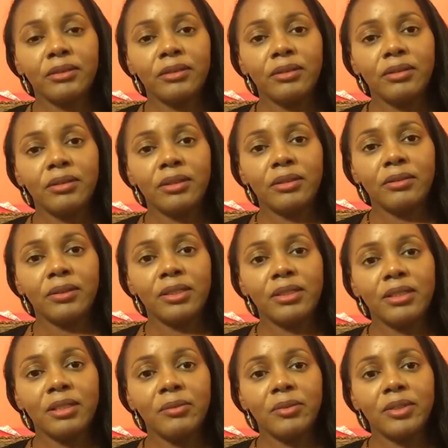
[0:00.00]
You said, do they
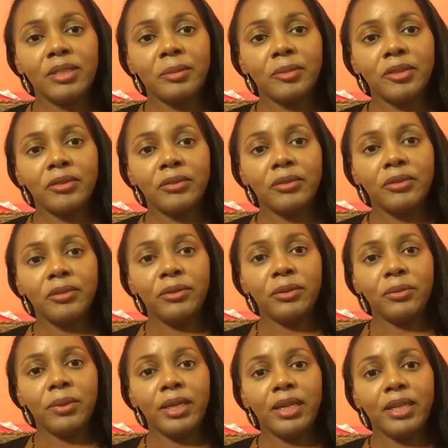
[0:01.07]
seem receptive to new
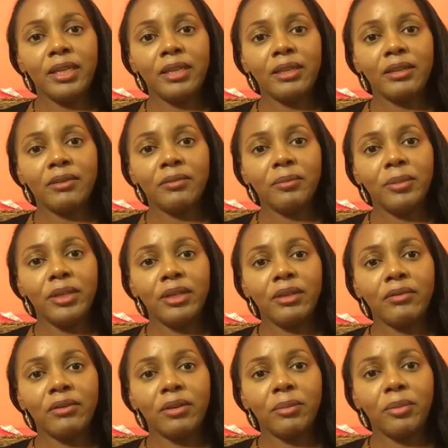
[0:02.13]
awakening of
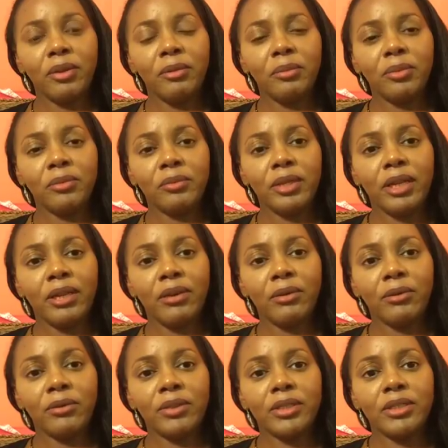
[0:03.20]
many of our people now,
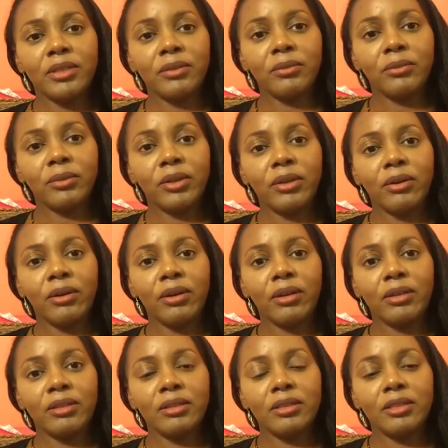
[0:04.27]
or is it
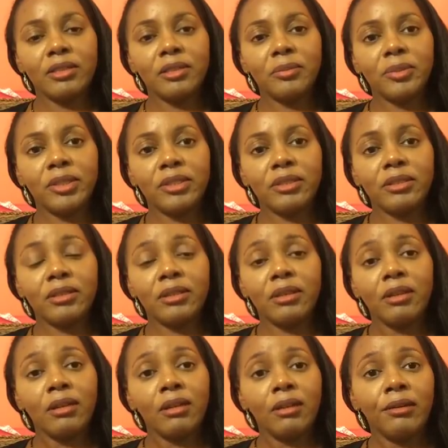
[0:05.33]
regarded
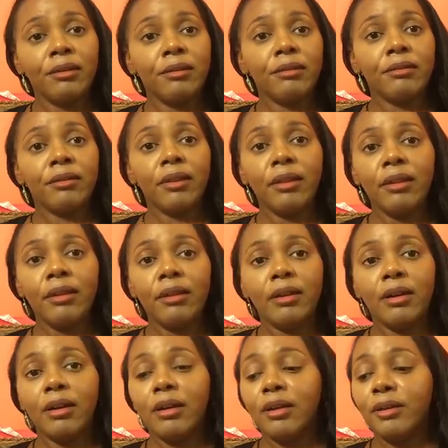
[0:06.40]
suspiciously? They
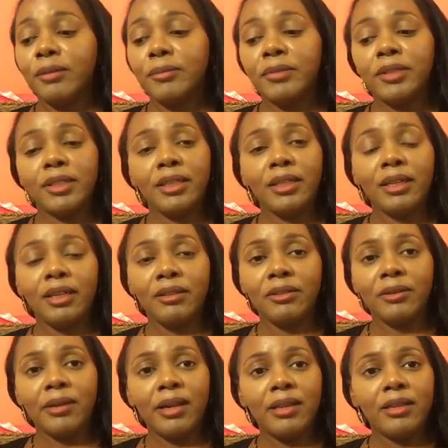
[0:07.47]
had
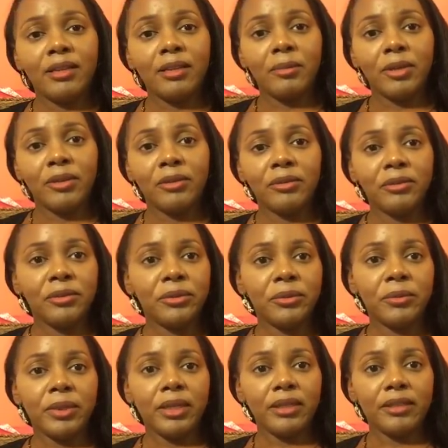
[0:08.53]
no idea about no new
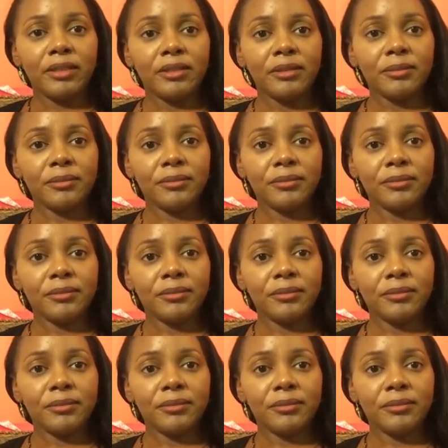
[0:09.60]
awakening.